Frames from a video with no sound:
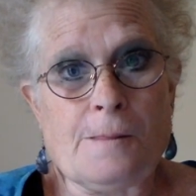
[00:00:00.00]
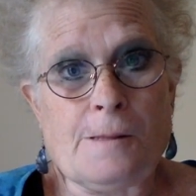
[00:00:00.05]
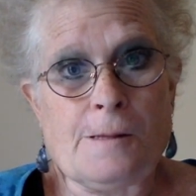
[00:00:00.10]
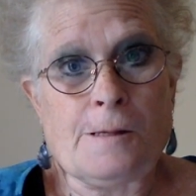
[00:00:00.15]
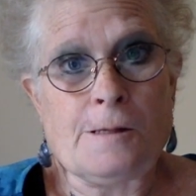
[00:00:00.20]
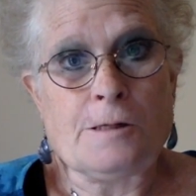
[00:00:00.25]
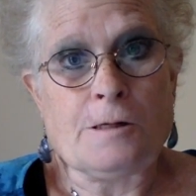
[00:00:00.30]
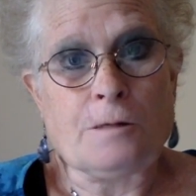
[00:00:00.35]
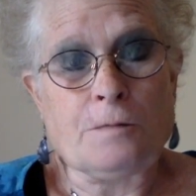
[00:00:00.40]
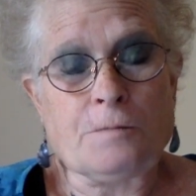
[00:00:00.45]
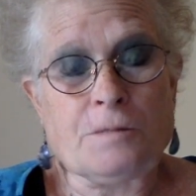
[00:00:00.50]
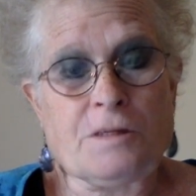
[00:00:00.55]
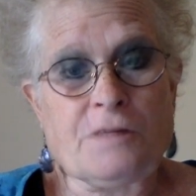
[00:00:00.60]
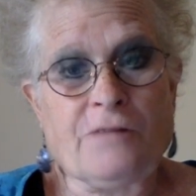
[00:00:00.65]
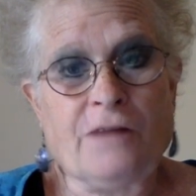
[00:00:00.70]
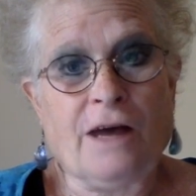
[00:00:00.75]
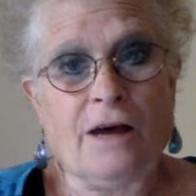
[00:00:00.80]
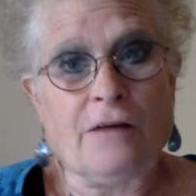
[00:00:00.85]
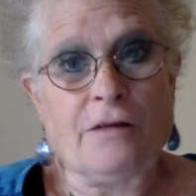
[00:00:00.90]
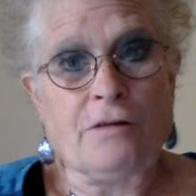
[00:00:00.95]
in terms
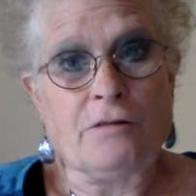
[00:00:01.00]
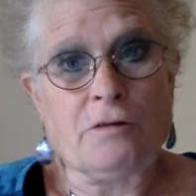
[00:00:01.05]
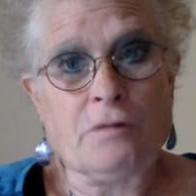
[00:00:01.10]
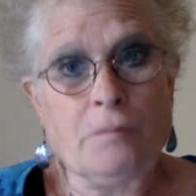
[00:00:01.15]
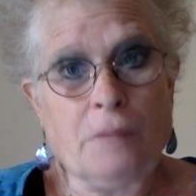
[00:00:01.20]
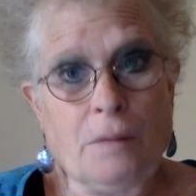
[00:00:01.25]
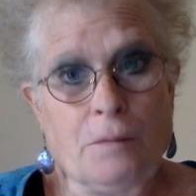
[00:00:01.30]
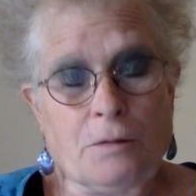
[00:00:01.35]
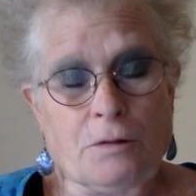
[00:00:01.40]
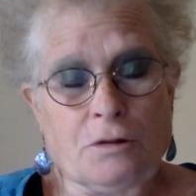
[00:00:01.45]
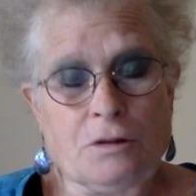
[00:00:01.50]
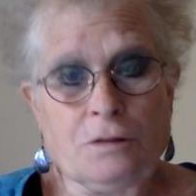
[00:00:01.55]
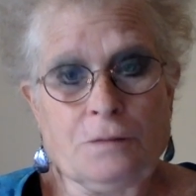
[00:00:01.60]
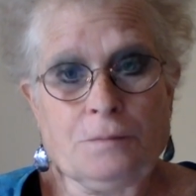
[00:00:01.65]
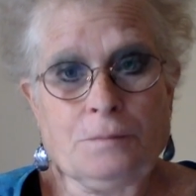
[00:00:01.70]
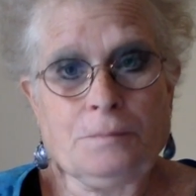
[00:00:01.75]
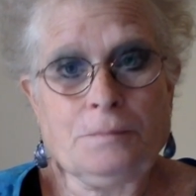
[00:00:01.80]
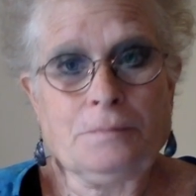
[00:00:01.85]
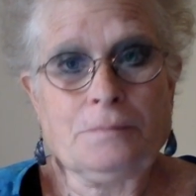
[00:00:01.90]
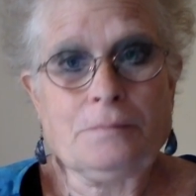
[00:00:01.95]
of how they're remembered.
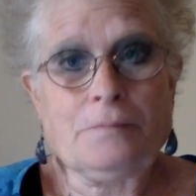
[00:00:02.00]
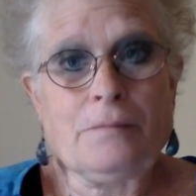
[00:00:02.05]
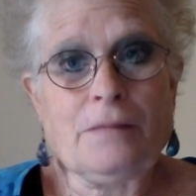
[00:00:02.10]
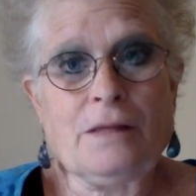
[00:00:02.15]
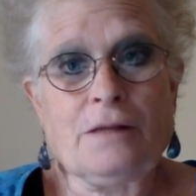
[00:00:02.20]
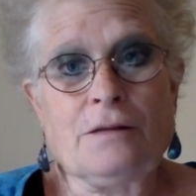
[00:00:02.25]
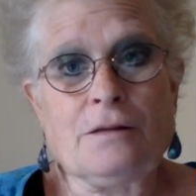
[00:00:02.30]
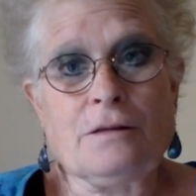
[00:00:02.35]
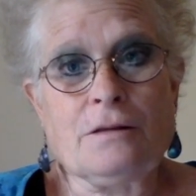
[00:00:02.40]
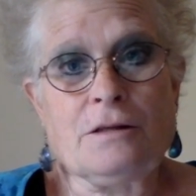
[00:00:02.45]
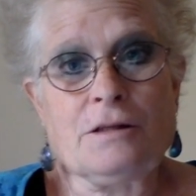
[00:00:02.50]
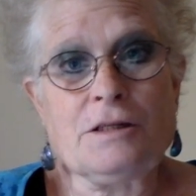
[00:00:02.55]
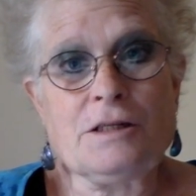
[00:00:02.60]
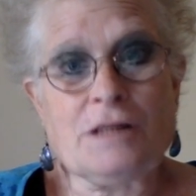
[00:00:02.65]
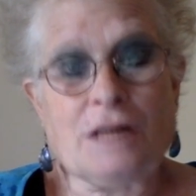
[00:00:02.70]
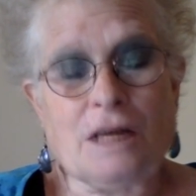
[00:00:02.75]
This is